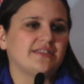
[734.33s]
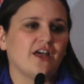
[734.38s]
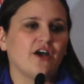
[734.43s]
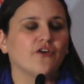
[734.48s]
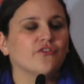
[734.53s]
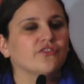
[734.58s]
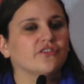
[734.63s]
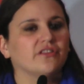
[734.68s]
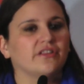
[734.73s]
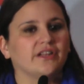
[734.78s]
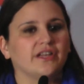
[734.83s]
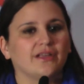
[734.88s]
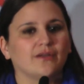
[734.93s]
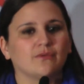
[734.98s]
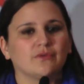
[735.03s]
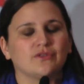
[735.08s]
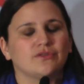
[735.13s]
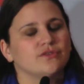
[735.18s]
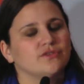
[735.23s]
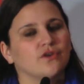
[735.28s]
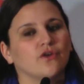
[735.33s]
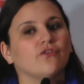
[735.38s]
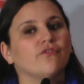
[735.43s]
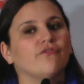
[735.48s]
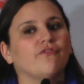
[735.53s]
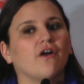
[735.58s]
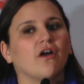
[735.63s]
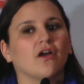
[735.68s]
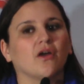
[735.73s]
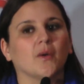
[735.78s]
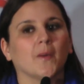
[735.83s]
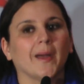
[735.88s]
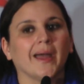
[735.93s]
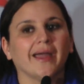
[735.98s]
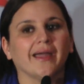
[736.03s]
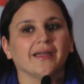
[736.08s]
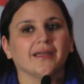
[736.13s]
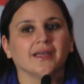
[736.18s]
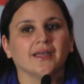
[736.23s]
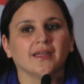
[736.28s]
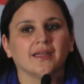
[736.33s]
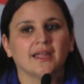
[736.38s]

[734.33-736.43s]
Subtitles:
health clinic was so far away